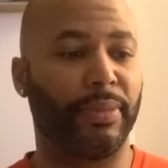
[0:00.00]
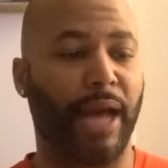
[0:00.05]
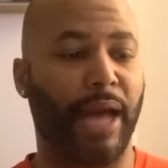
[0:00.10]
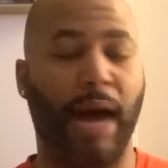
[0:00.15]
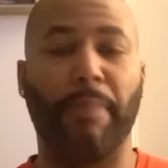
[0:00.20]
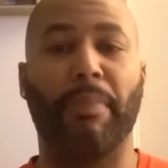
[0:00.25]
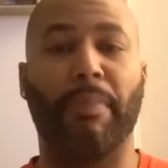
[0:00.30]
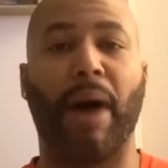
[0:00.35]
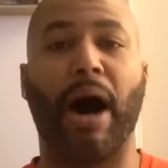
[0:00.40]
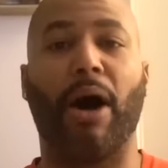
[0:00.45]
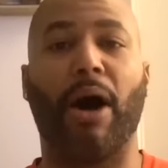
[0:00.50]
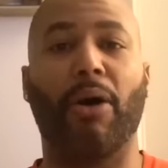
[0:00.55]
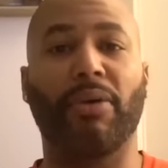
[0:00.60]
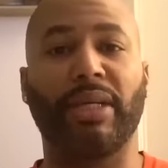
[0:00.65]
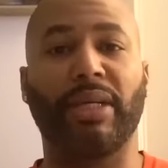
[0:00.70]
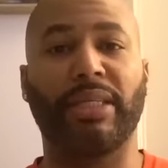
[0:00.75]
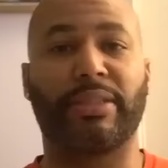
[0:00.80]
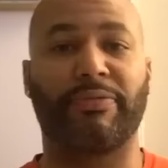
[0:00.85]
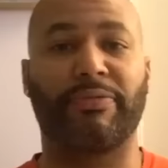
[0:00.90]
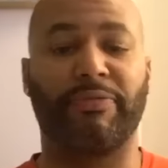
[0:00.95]
All
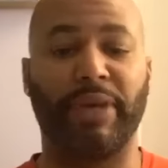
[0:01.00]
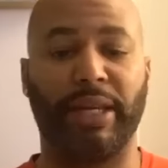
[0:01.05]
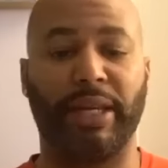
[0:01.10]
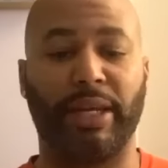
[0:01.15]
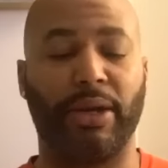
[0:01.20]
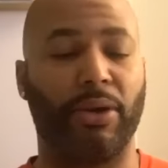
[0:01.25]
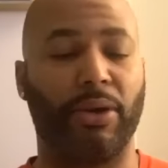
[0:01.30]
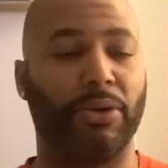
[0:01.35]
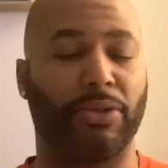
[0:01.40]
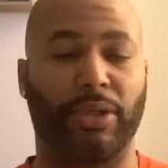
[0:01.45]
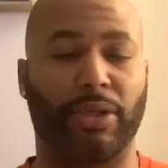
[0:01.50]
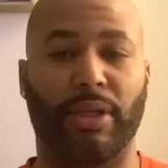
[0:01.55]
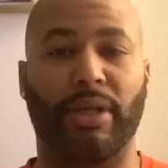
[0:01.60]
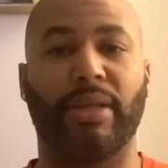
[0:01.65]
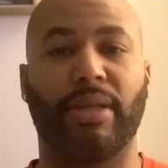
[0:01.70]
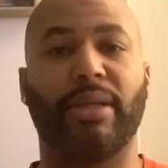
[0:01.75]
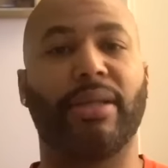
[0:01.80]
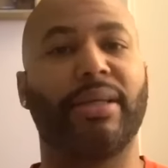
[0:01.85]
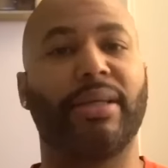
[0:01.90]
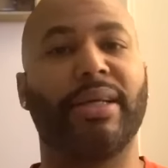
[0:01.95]
these videos are
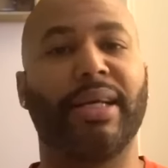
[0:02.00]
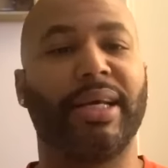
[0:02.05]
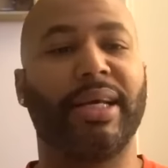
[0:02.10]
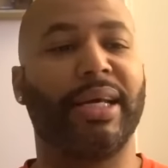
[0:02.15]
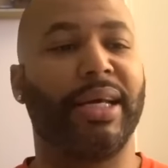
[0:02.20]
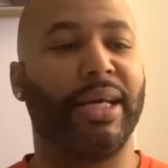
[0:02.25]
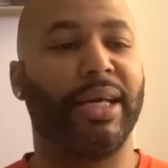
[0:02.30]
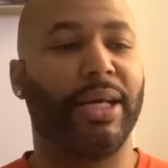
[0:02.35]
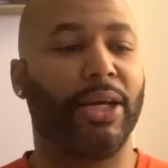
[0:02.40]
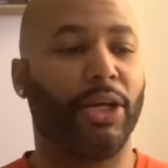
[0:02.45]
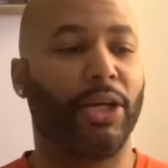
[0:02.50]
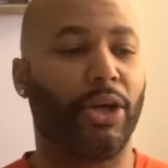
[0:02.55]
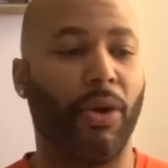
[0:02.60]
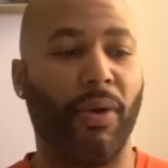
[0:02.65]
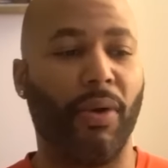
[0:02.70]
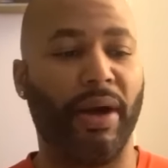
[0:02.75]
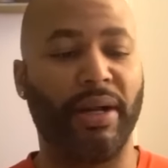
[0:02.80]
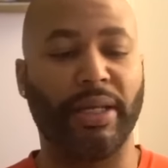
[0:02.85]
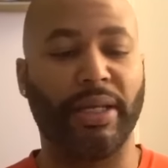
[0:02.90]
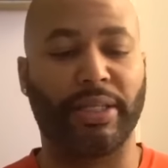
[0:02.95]

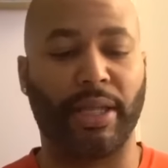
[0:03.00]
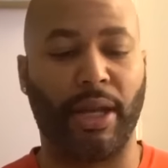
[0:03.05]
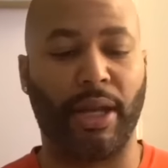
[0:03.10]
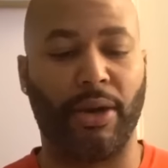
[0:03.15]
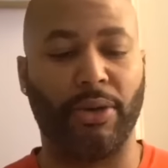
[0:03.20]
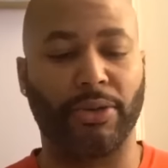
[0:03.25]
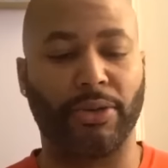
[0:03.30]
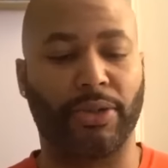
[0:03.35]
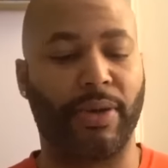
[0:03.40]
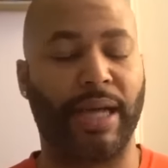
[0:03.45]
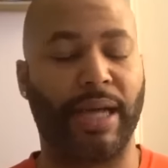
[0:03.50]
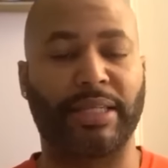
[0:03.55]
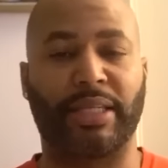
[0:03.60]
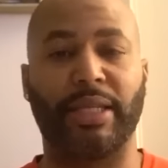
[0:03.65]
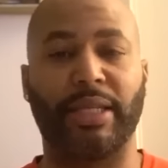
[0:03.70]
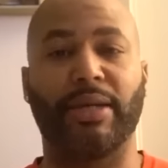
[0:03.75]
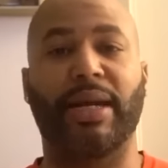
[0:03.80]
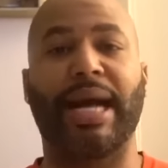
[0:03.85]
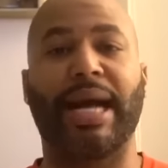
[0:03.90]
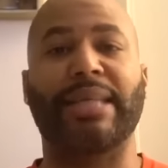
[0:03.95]
going this long. So I
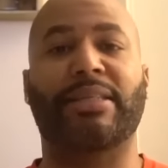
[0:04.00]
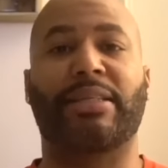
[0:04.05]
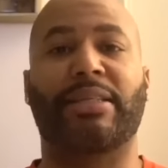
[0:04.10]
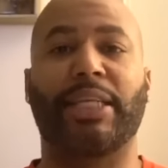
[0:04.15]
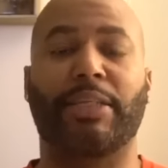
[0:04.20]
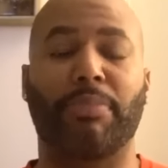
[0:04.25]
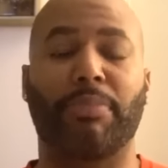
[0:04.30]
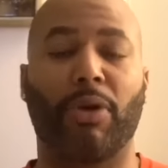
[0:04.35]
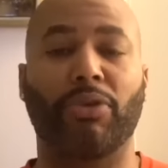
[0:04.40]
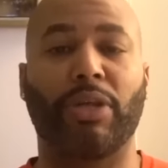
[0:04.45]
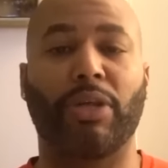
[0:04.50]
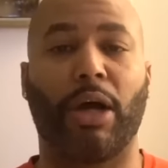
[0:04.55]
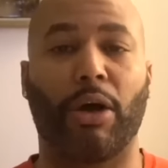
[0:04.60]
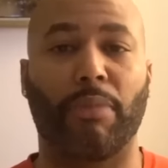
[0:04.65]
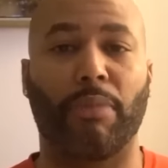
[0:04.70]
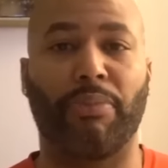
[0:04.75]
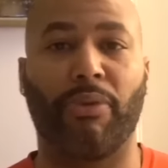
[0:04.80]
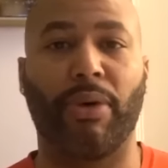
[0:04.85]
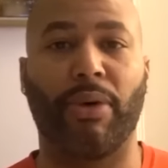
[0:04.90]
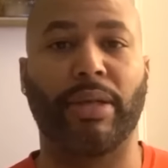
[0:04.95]
still got 6 more
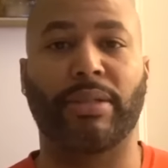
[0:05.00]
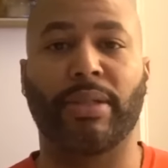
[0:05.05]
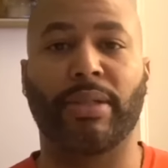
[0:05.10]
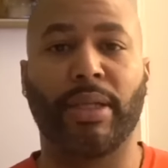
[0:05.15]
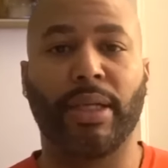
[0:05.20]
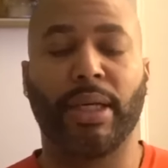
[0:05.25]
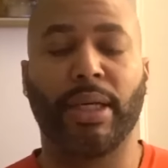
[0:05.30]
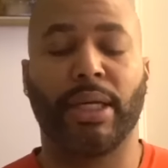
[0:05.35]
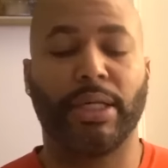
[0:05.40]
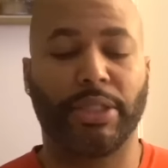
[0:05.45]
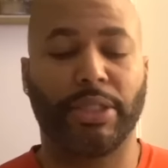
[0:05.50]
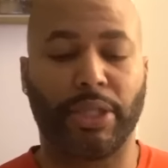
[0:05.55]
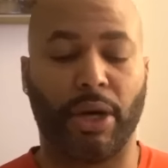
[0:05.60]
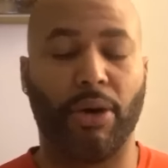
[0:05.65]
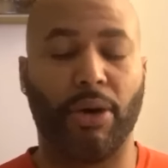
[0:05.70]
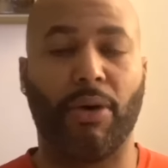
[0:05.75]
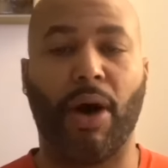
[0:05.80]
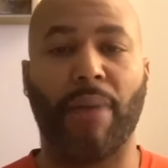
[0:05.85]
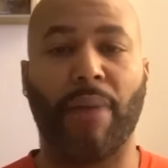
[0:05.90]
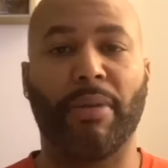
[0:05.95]
talking points.
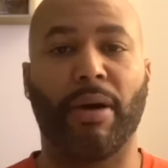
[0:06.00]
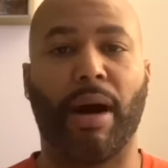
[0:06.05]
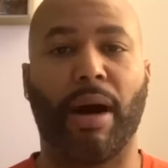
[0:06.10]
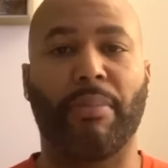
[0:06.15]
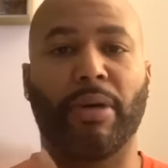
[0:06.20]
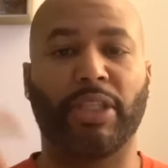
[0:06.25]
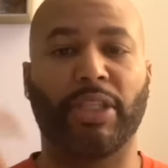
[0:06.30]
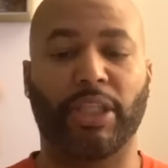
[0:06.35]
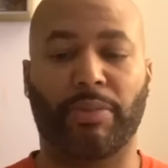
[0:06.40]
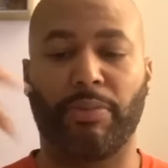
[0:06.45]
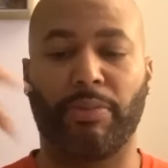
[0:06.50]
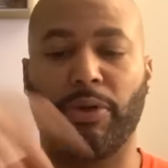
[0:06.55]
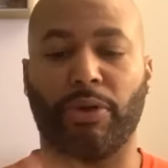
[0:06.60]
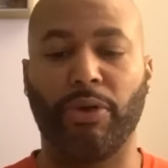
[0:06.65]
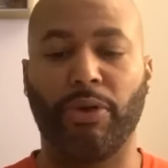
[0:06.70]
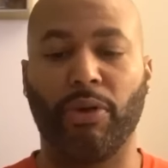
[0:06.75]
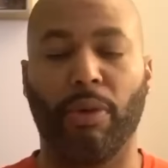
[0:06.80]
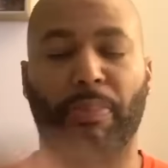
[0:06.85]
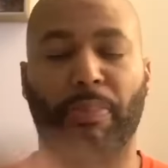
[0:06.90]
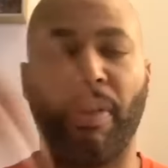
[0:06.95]
So I'm going to just
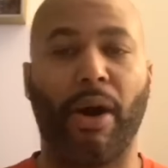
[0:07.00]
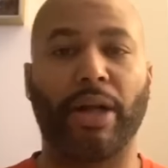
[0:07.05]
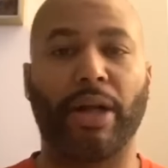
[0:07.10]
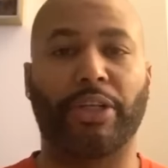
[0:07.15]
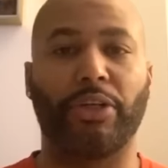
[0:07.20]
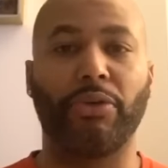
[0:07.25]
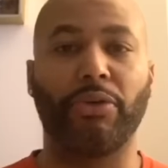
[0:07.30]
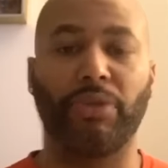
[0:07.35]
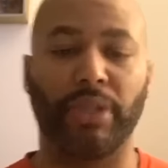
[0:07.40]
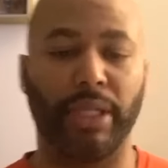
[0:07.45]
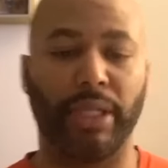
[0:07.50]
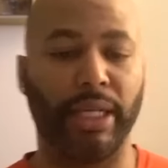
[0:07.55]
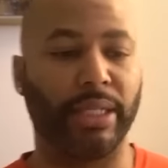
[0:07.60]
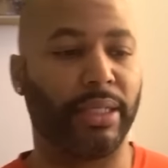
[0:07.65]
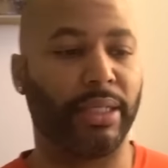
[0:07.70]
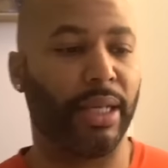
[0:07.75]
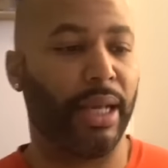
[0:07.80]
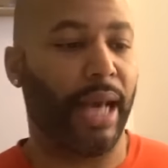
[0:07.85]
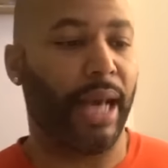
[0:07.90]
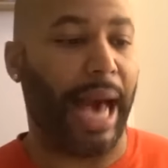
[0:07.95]
do a part 2 to
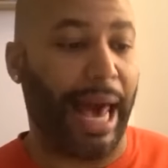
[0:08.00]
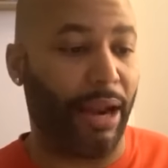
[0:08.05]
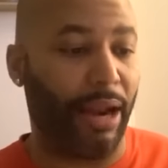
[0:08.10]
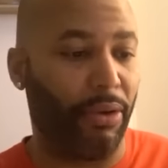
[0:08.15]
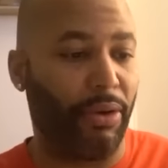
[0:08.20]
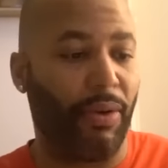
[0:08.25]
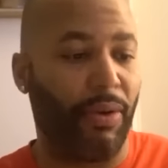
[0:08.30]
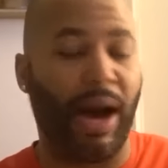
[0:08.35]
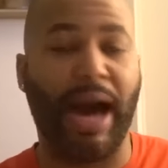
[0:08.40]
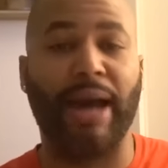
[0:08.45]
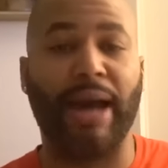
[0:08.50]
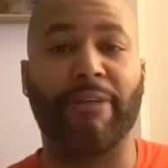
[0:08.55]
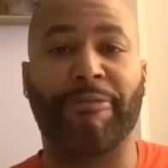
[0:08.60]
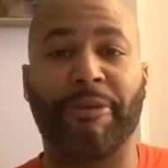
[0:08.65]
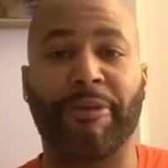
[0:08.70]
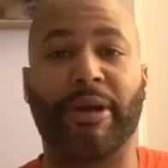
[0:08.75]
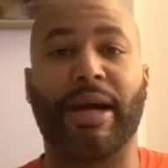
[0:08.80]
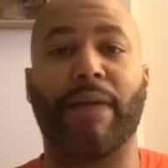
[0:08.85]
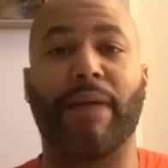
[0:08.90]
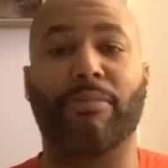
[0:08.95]
this. I don't know how the
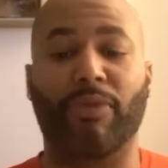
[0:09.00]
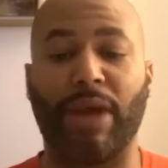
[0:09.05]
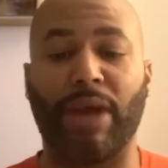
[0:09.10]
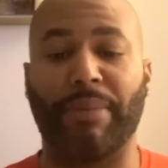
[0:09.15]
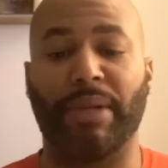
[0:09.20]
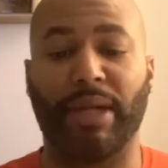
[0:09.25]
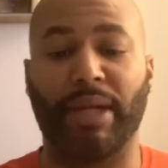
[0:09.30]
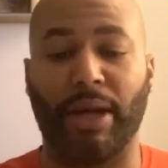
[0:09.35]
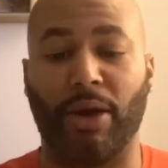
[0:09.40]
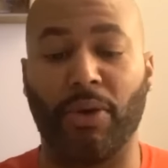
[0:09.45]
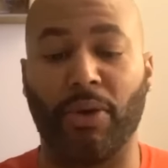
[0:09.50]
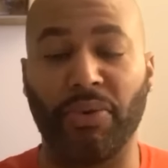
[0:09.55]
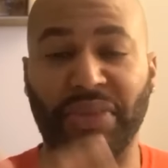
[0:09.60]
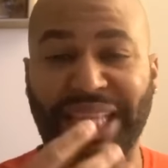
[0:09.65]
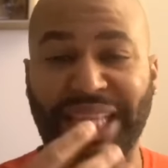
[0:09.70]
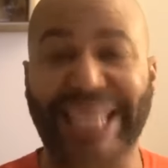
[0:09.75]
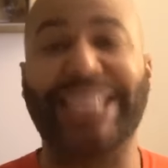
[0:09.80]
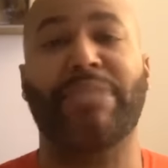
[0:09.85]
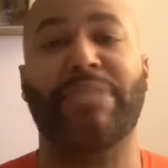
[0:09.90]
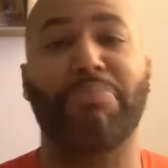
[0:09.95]
fuck I'm rambling
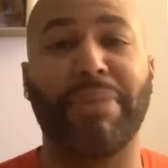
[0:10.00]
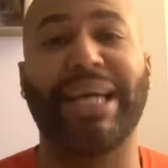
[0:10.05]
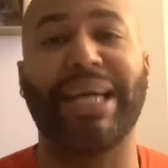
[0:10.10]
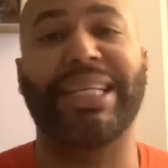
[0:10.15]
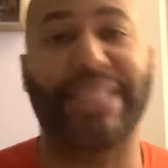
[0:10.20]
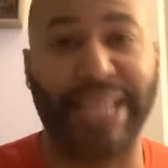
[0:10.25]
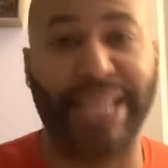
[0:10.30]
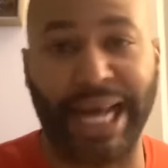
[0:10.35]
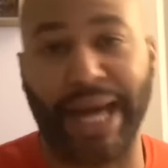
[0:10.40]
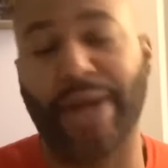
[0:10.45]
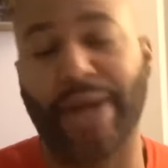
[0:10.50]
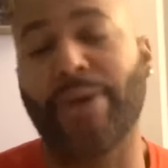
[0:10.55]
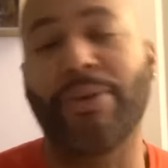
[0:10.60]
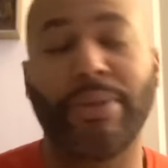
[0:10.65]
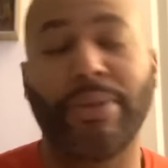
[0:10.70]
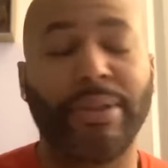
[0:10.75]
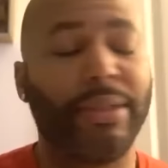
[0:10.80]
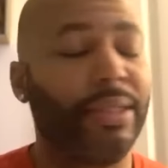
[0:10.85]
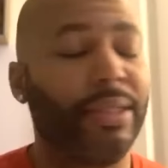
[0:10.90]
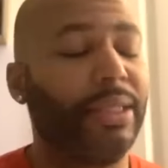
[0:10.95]
on this much now
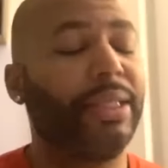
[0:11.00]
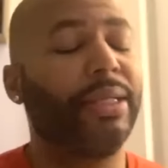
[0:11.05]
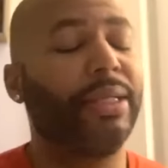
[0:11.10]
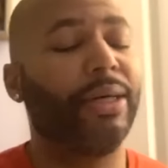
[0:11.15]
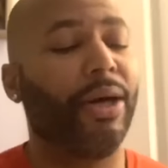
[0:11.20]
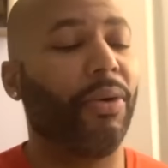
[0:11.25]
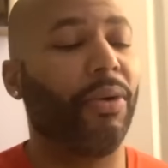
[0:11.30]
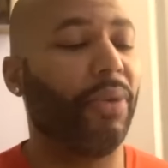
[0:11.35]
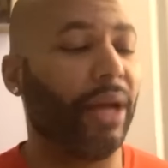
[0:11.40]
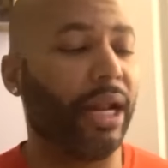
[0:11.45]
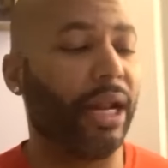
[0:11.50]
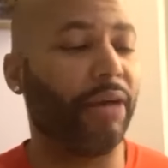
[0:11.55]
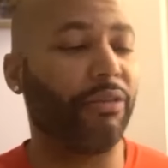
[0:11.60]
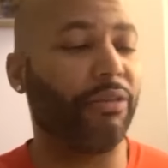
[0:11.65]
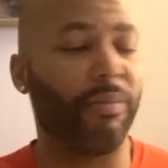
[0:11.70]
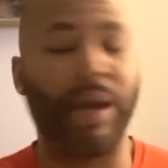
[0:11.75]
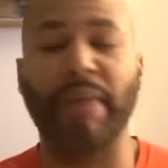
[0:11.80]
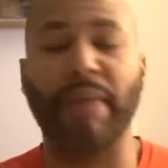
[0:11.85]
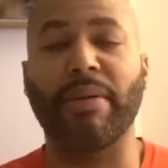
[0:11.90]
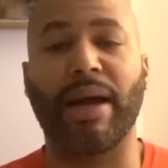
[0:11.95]
or
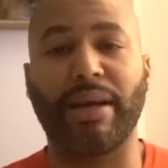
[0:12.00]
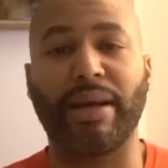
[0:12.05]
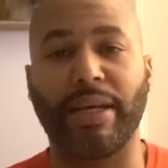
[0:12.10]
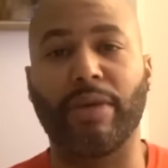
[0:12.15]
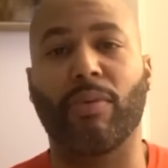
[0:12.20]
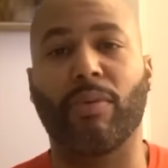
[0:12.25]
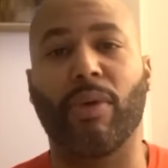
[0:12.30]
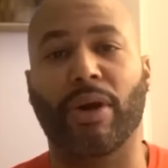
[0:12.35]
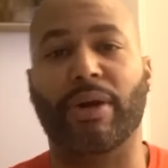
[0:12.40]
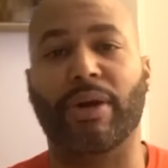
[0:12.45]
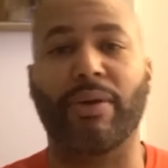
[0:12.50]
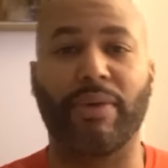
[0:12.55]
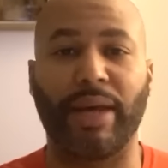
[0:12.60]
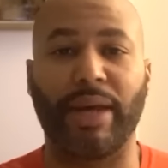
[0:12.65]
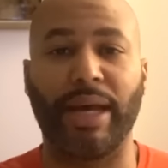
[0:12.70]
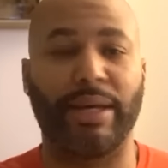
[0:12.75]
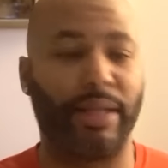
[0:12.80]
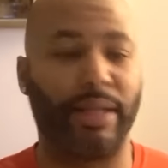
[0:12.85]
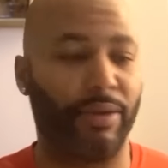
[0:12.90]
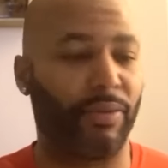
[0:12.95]
whatever. Maybe I need to work on
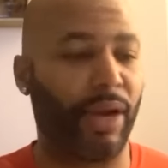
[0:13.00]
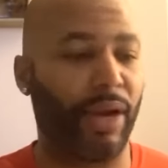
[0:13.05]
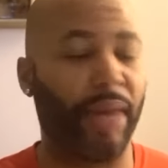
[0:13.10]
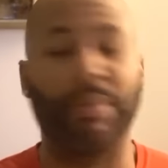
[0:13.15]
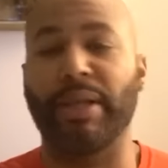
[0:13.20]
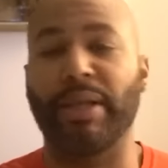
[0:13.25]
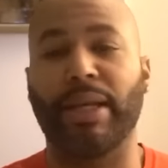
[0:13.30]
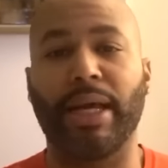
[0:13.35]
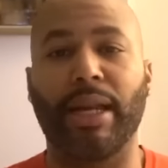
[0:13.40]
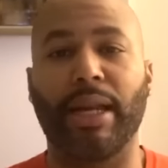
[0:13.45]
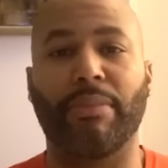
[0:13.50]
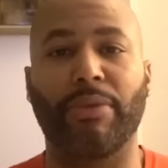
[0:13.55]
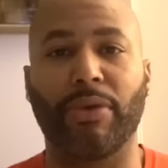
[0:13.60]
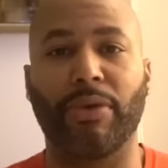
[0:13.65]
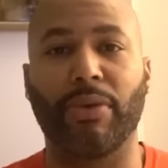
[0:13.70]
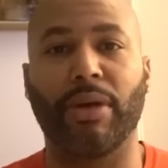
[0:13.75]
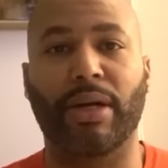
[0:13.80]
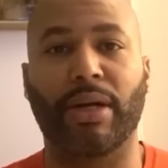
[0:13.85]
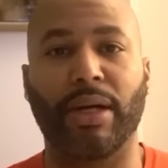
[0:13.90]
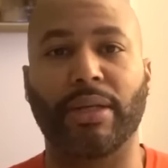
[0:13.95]
that. The rambling that I'm
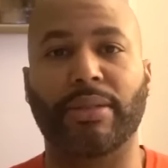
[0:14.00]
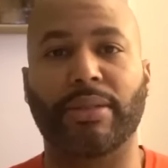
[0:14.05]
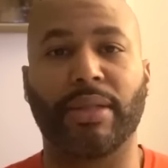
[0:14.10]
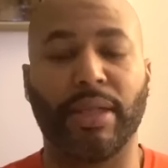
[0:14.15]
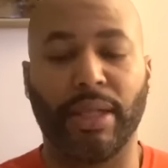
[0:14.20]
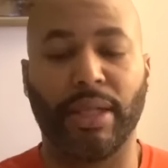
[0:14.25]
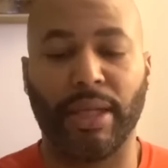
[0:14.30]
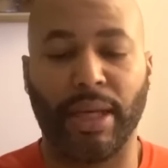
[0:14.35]
doing, because